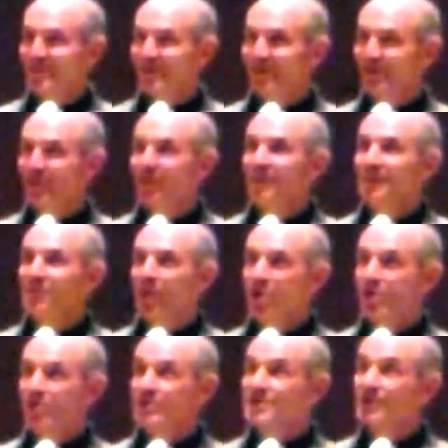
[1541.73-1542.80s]
You know, you will be
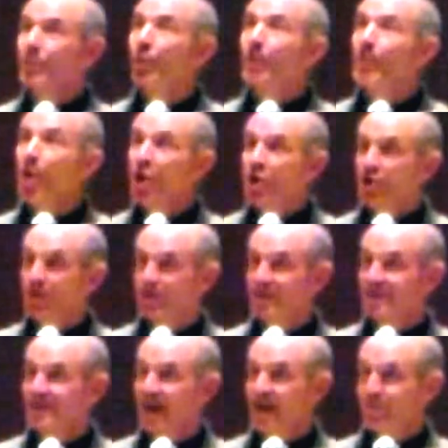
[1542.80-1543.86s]
martyred. Some will
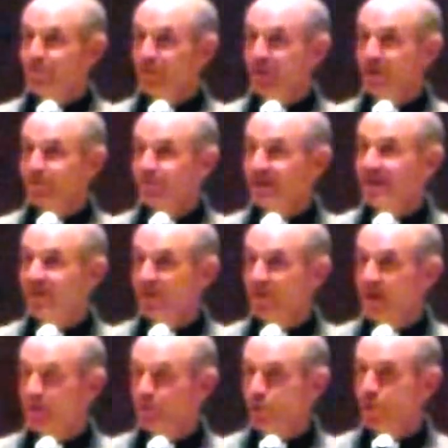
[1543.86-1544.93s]
martyred and die for their faith
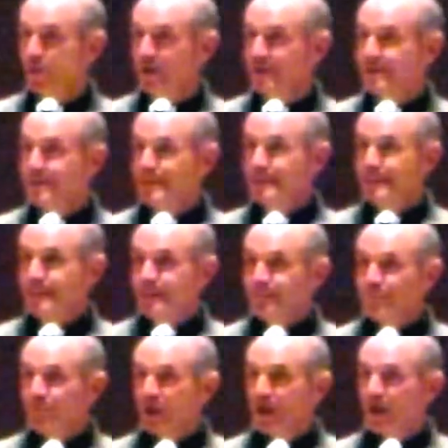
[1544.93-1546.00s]
at that point.
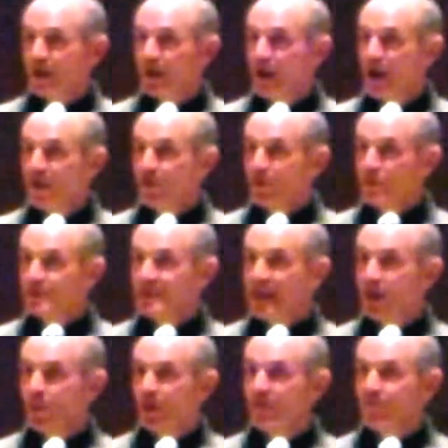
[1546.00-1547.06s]
Um, others,
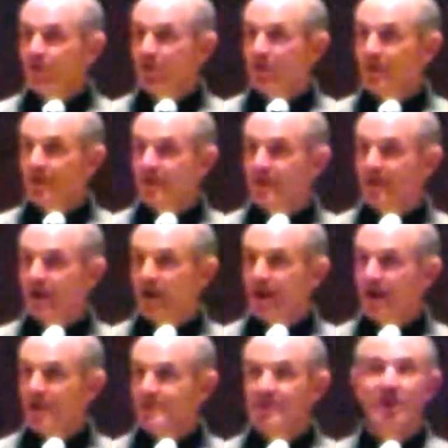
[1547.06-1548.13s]
however,
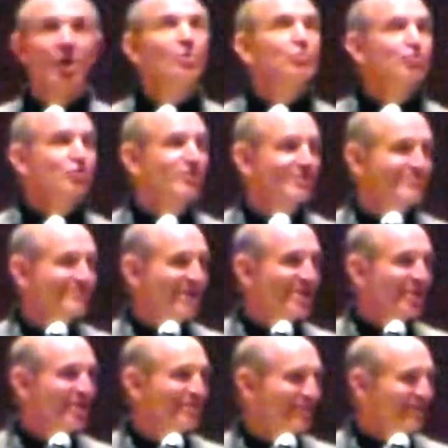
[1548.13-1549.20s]
uh, said, oh, sure,
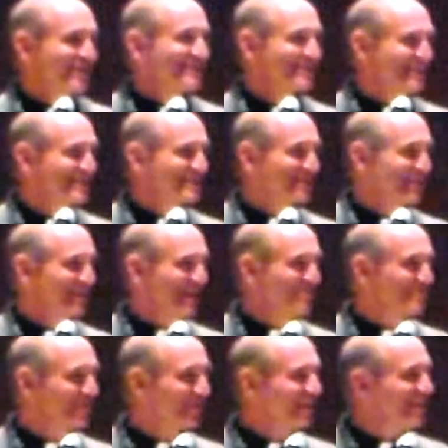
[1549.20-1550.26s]
I'll offer incense to the
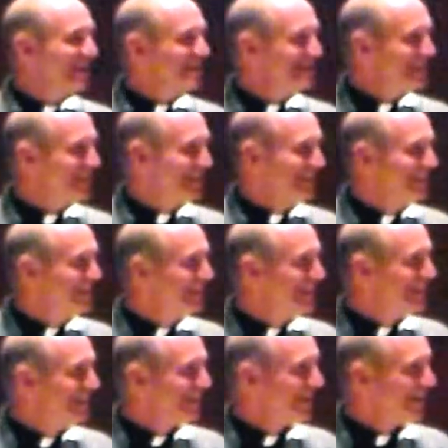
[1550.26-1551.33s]
emperor, and they
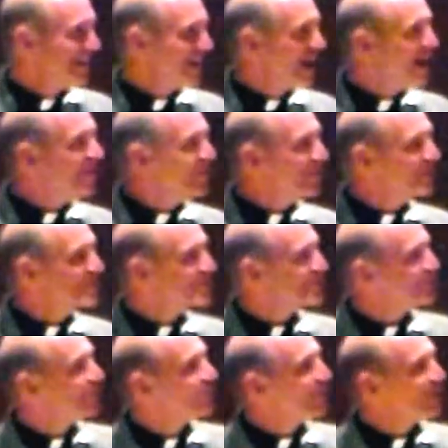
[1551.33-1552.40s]
did. Uh,
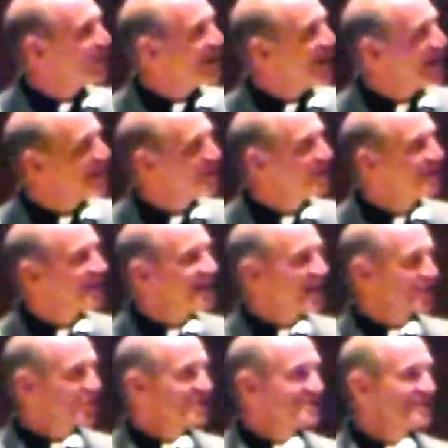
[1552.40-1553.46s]
others had
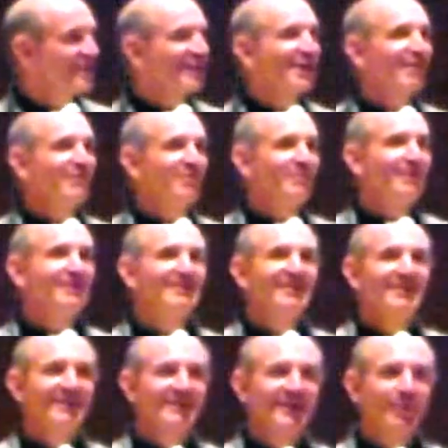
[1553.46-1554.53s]
connections in the government,
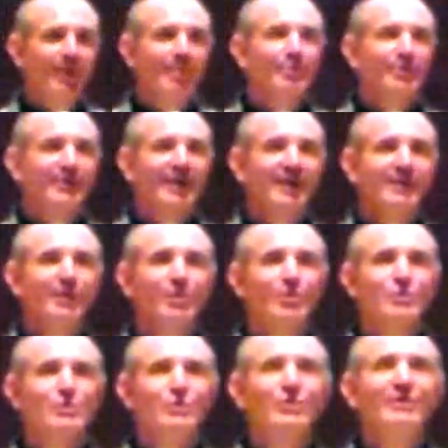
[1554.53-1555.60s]
and they were able to get a
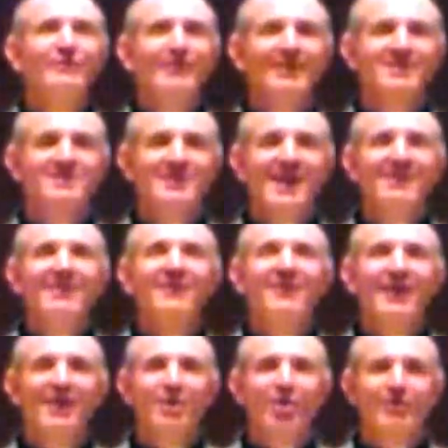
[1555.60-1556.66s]
little certificate saying
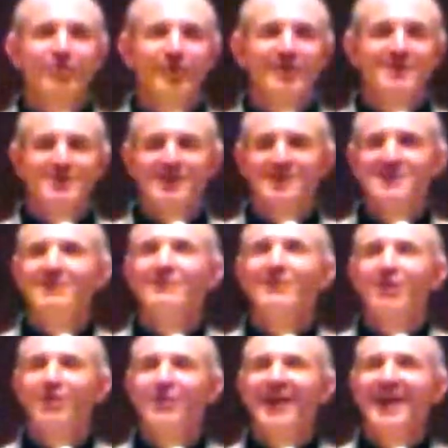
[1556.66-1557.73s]
that they had offered incense,
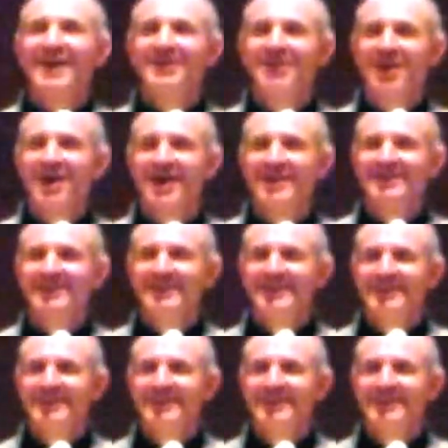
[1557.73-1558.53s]
even though they had not.